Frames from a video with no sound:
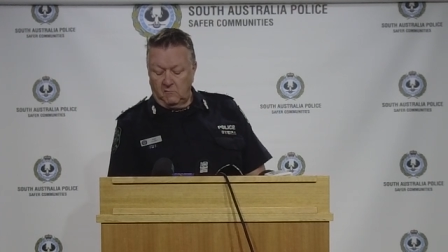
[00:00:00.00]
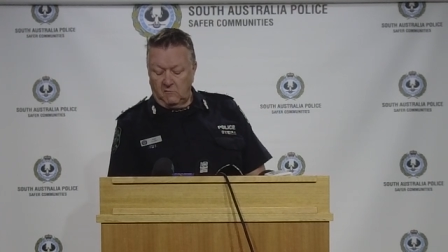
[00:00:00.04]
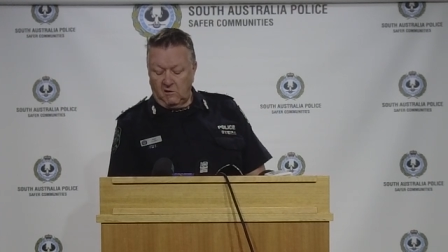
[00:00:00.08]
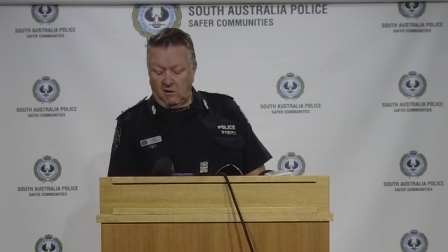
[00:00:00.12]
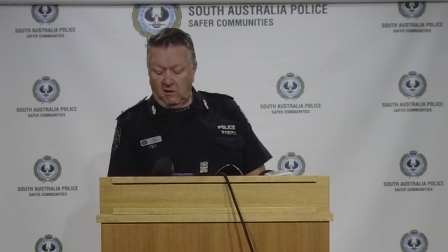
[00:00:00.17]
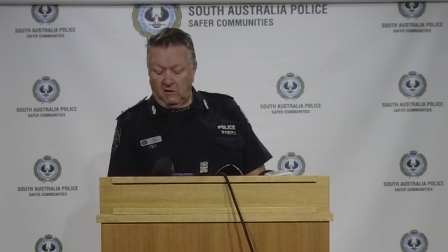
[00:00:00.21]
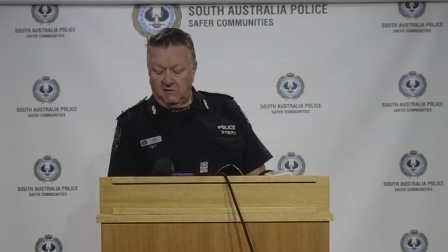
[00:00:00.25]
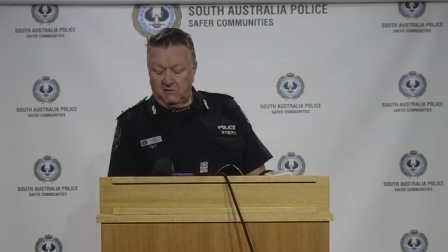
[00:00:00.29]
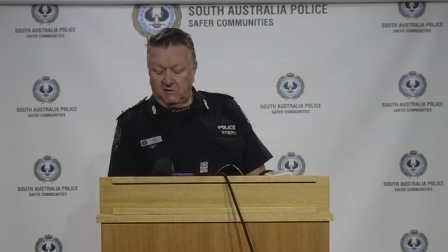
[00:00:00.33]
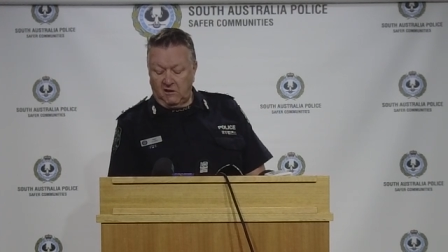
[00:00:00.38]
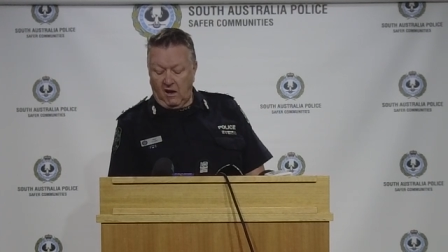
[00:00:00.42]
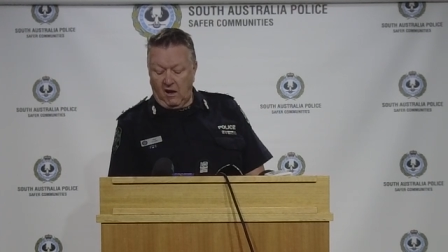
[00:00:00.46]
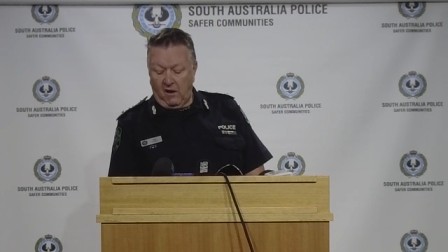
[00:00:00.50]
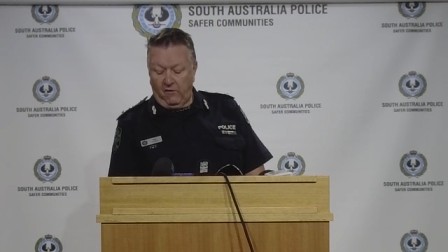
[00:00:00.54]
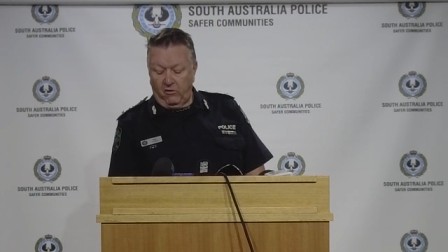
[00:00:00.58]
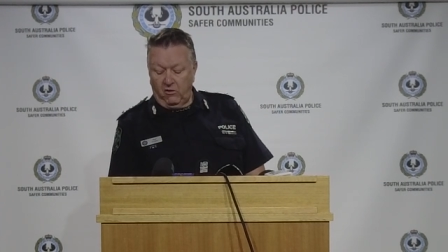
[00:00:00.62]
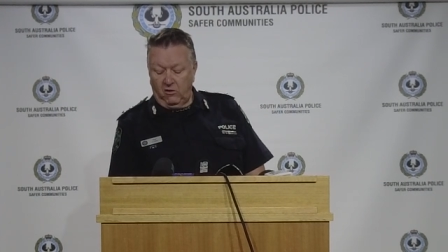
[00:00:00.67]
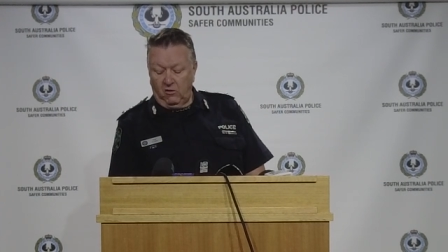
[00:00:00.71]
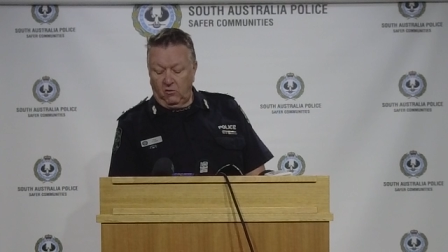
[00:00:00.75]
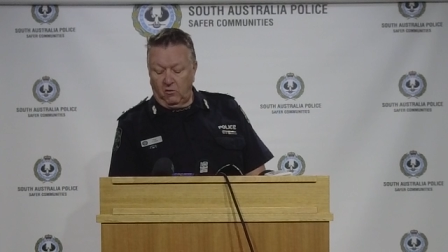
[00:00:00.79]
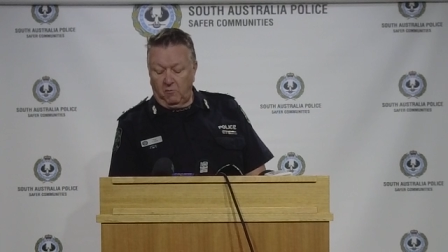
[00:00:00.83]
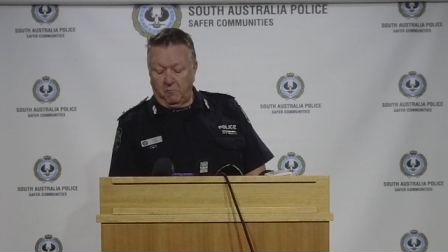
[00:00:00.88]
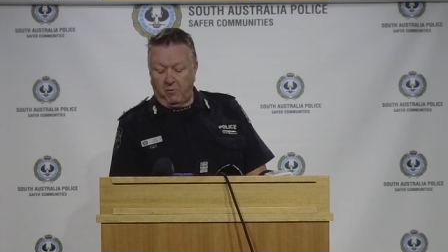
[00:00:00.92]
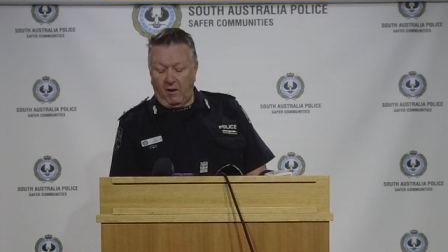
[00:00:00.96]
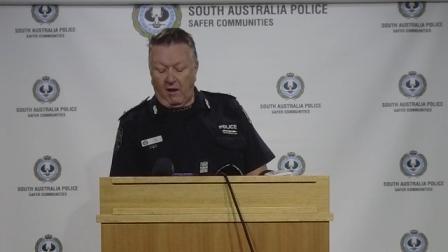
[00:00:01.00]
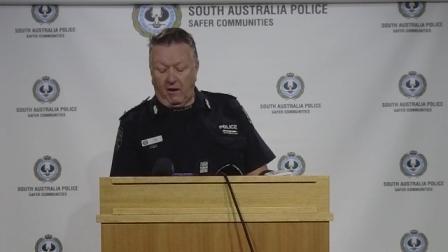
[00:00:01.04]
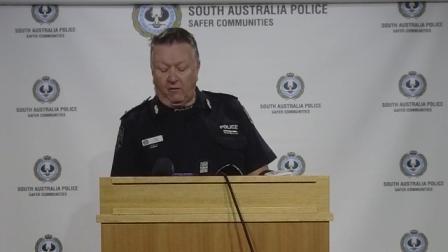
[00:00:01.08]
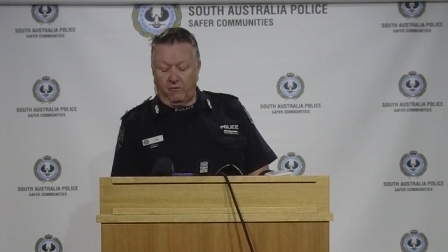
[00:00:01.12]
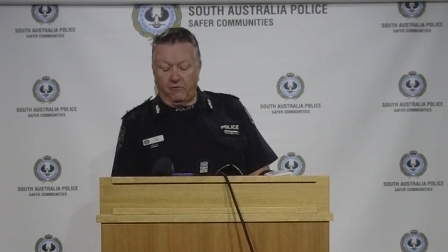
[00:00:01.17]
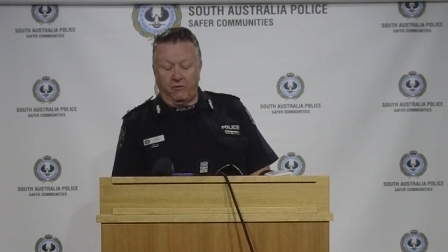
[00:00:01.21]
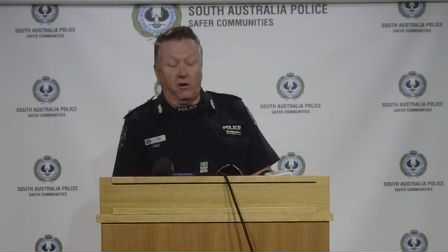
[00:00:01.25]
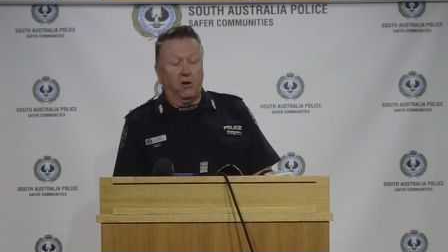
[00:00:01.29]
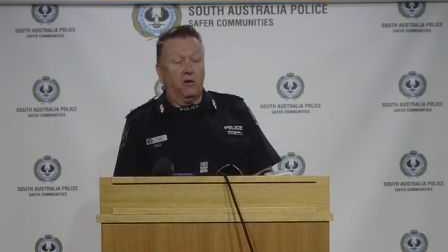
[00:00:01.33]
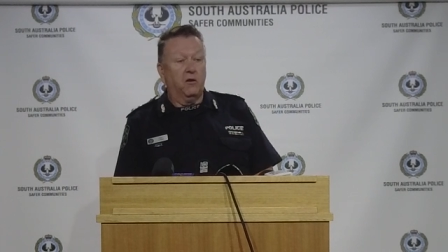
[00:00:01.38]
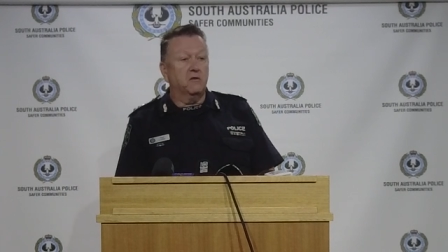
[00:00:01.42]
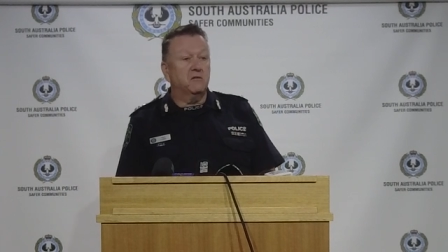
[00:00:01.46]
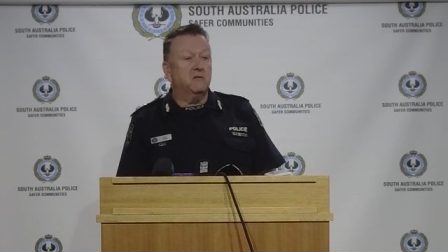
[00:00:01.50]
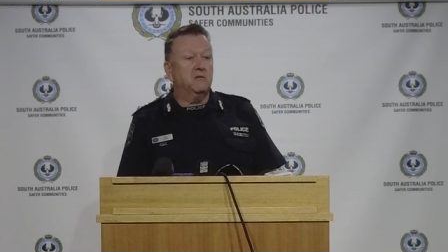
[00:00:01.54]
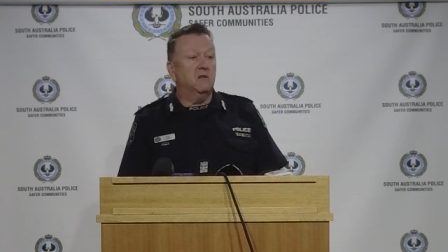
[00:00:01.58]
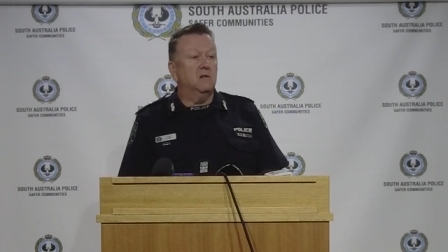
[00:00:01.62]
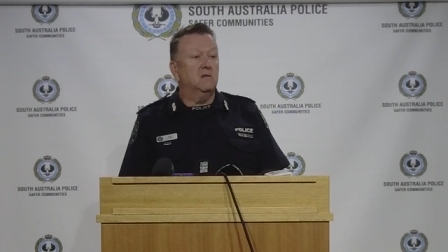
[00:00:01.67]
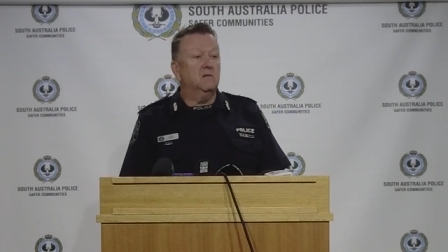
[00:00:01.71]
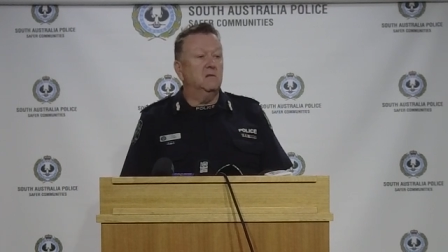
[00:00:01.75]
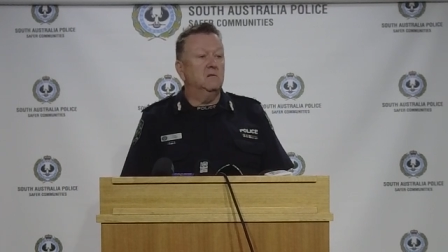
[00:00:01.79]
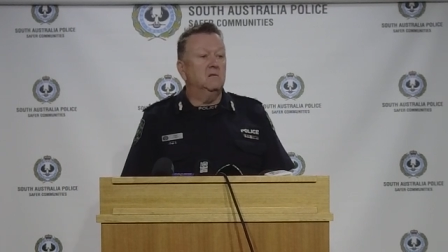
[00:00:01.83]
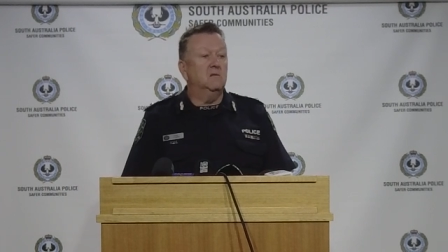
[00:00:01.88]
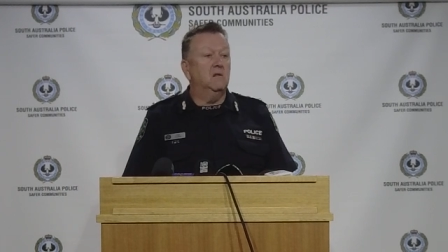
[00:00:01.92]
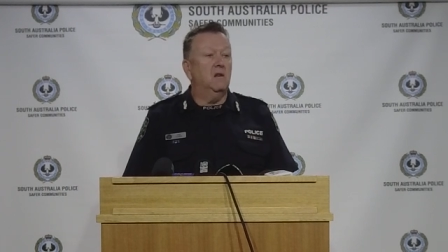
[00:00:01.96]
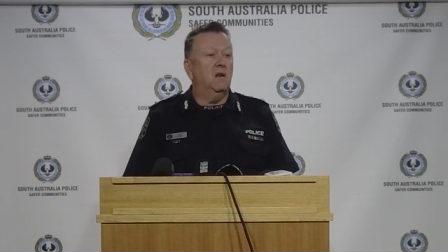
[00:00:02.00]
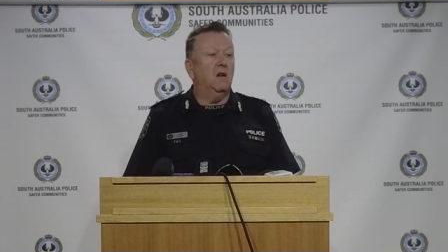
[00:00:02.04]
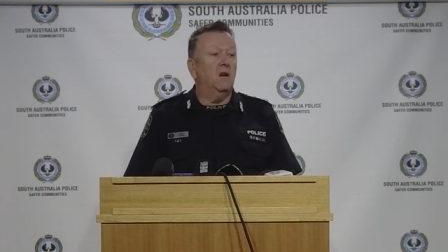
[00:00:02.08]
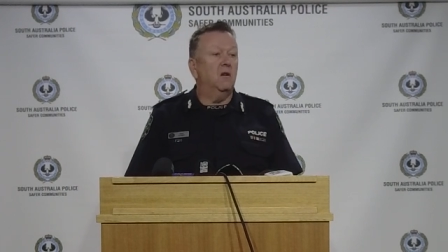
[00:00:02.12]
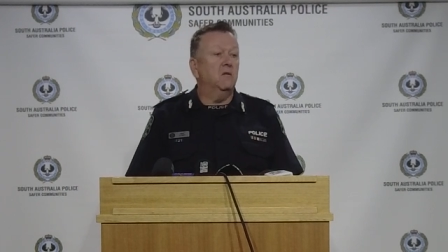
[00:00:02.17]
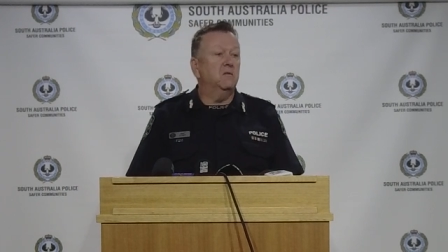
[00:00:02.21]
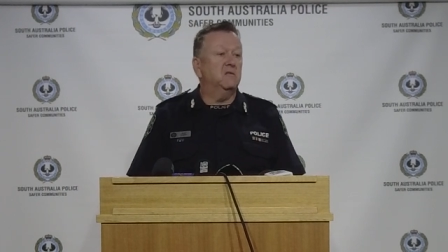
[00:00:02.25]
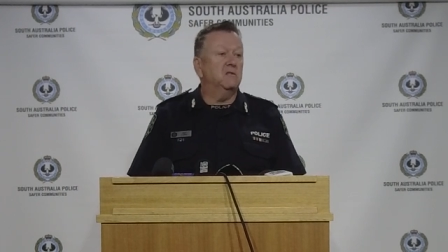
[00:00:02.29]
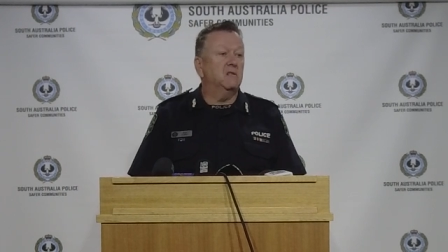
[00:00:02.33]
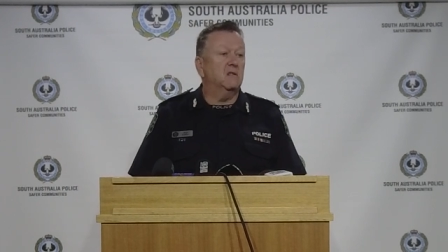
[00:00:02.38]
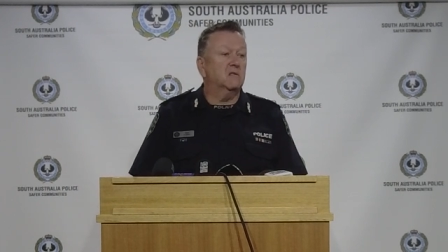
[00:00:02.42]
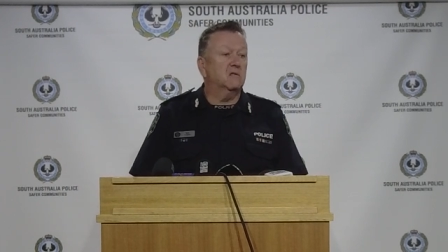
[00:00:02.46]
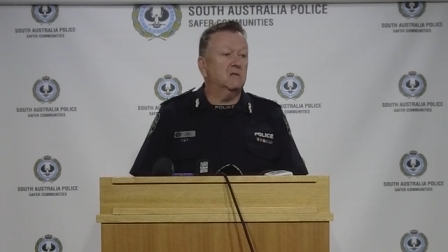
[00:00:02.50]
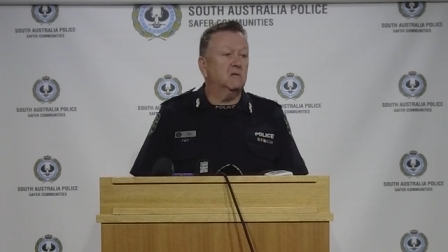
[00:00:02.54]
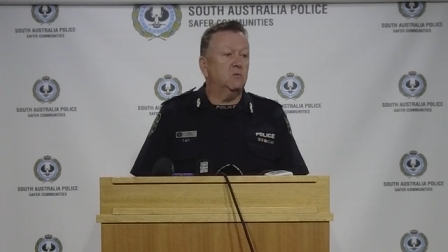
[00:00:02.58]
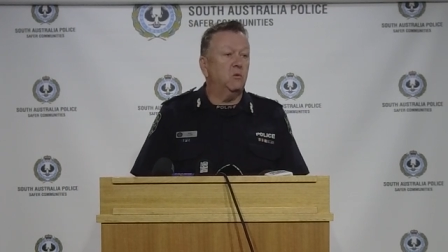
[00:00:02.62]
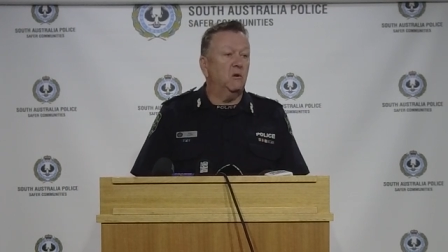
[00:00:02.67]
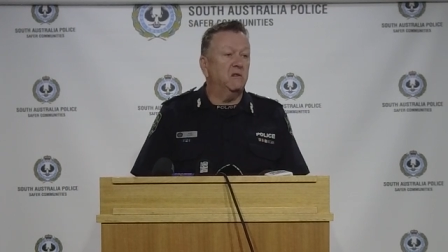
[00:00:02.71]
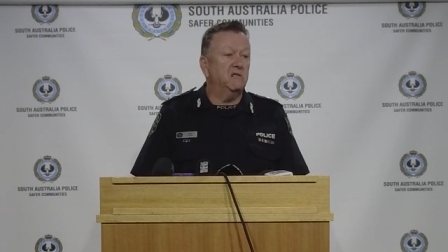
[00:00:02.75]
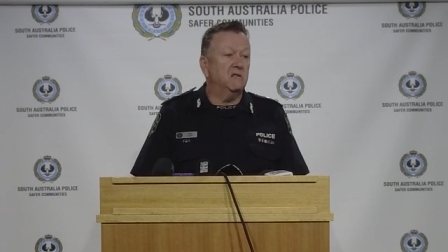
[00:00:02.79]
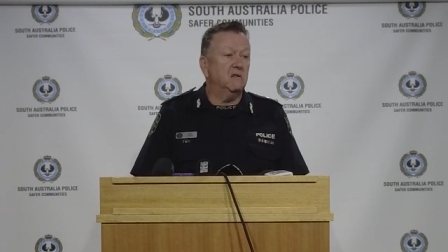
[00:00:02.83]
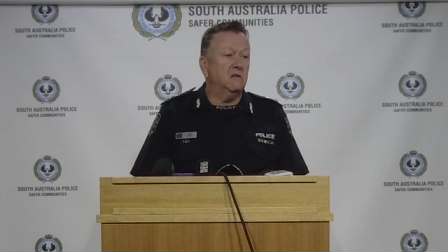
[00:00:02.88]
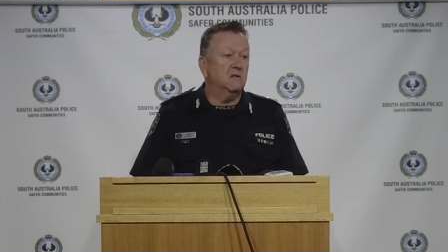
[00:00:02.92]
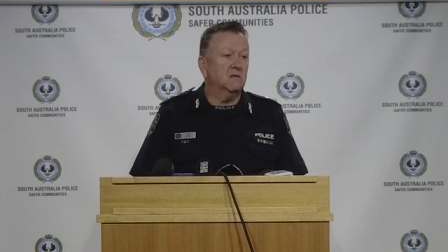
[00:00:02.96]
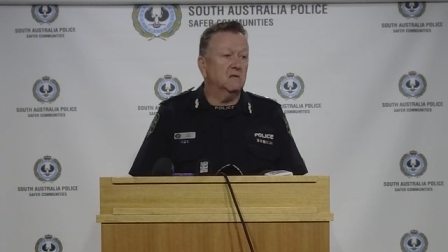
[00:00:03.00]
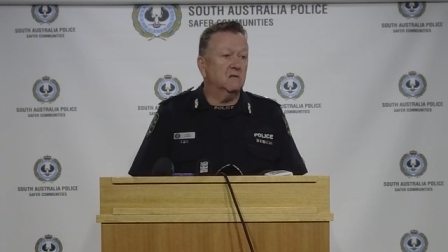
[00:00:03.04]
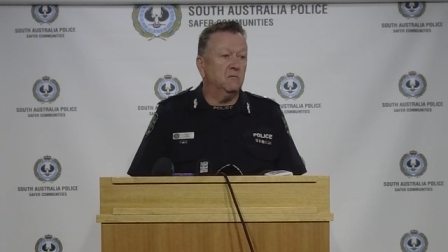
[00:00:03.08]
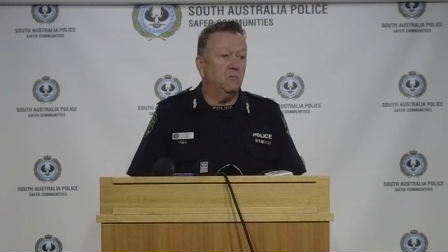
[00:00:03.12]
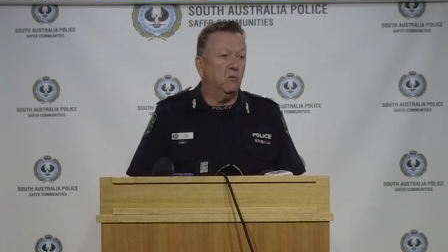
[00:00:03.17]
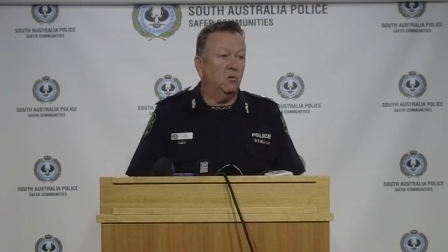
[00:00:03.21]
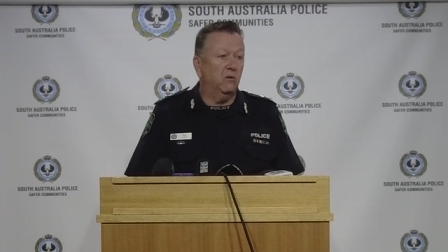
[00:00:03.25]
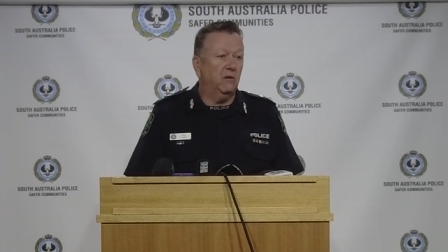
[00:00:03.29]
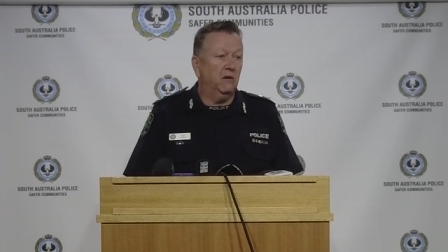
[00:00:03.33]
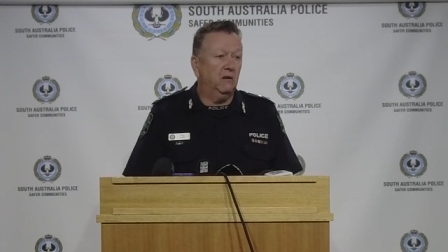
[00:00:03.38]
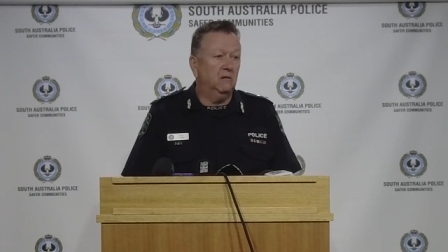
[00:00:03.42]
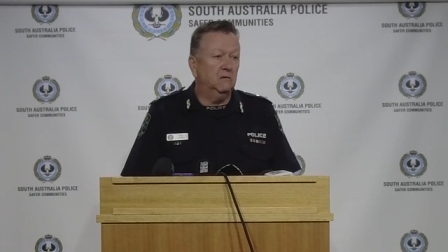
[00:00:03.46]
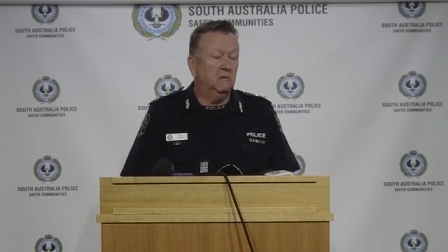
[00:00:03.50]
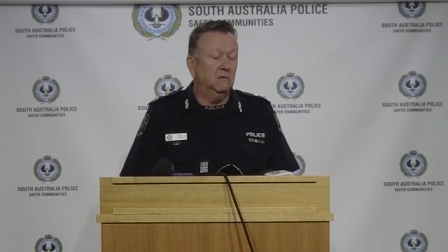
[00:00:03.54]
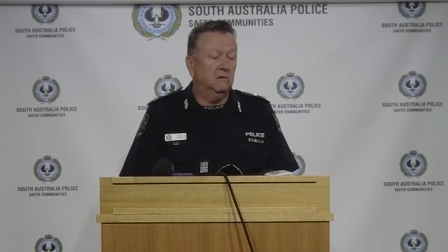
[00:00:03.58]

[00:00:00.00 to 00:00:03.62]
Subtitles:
East Avenue at Black Forest at 0620 this morning.